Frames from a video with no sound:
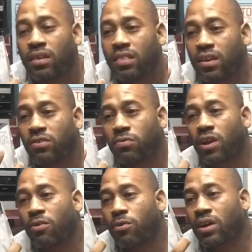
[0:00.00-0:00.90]
This one
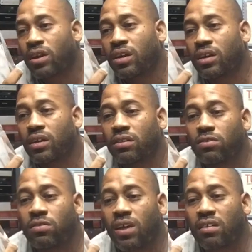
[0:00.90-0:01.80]
I won in
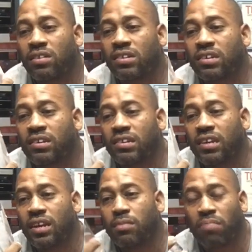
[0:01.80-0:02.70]

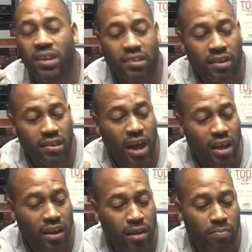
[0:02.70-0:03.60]
2016, best us
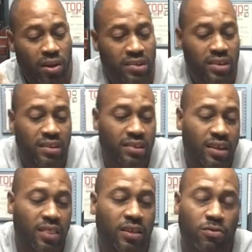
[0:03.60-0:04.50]
online
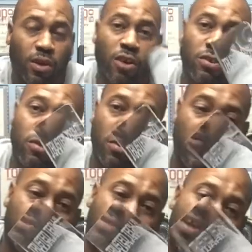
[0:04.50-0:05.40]
presence. This one I also won
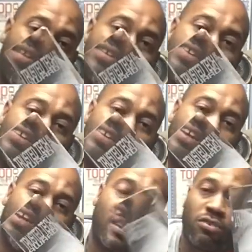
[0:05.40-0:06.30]
in
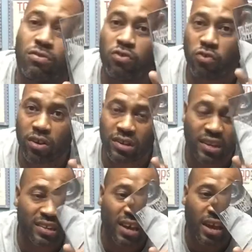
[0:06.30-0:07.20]
2016. This was
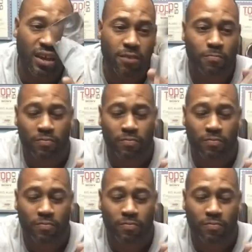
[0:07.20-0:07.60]
Trusted Tech.